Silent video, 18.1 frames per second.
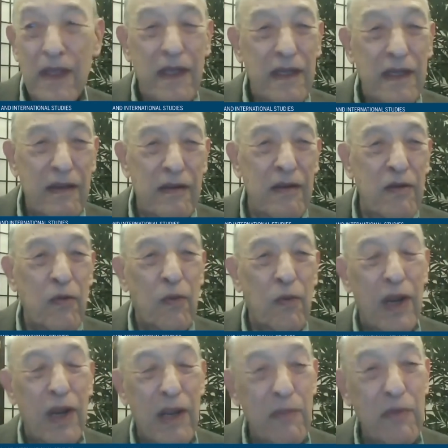
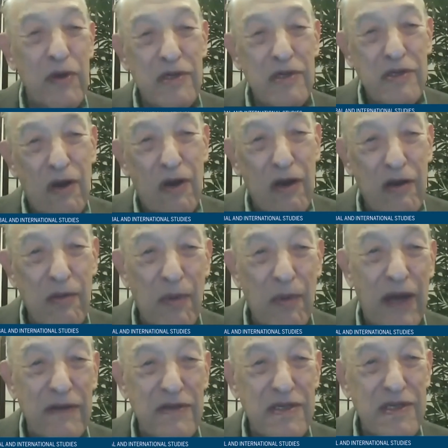What I'm going to talk
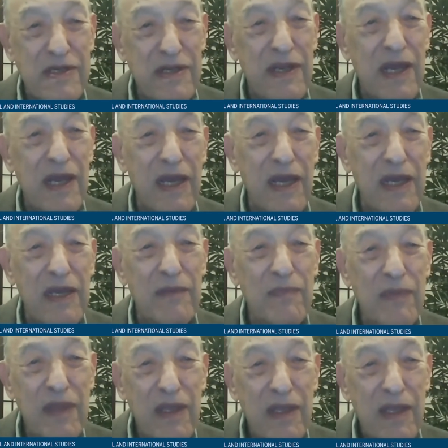about today
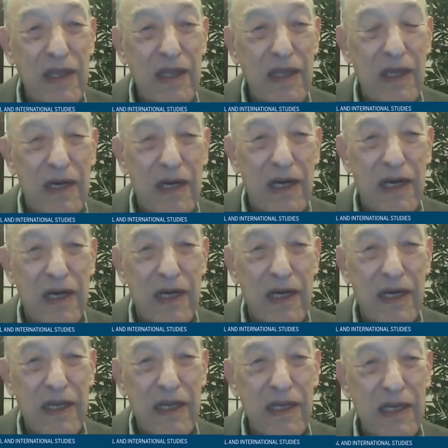
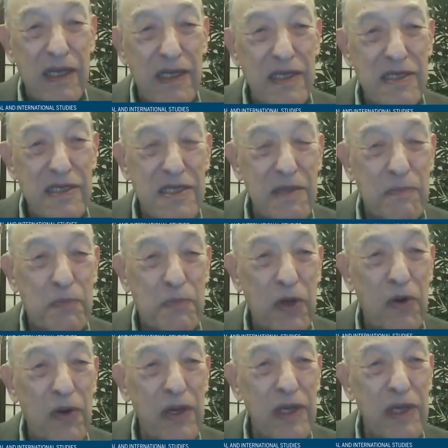is the
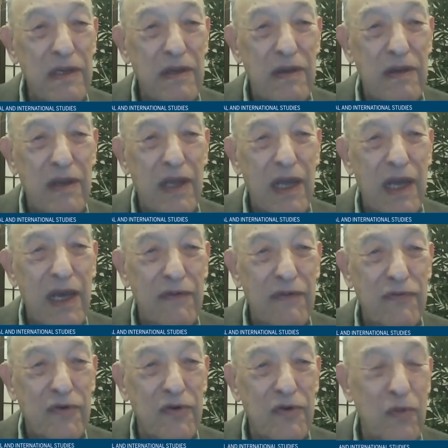period
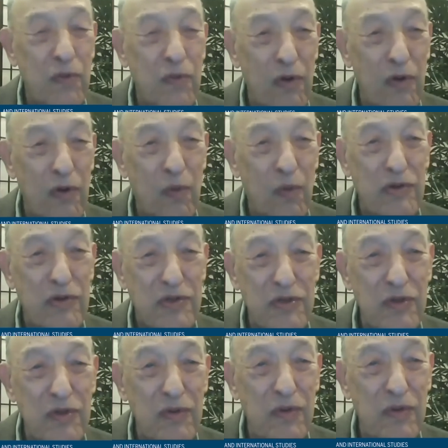after World War
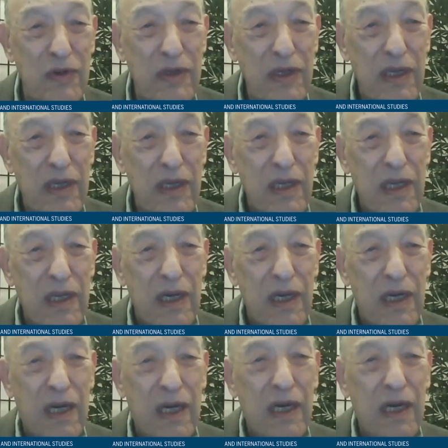II
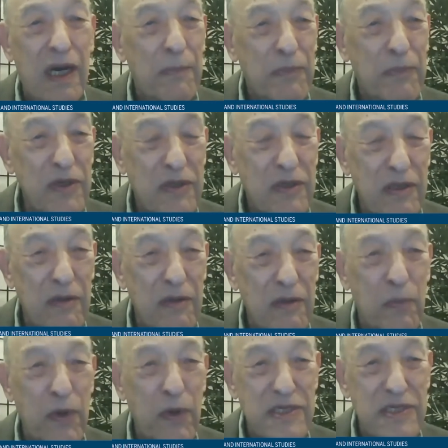up until the
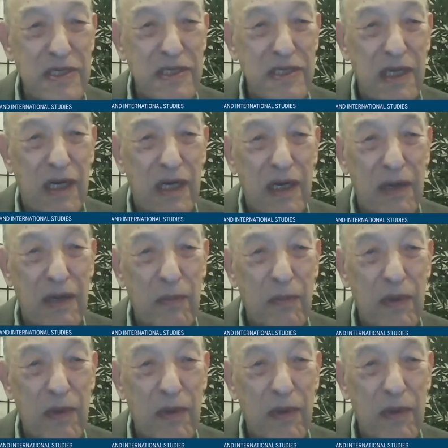present time.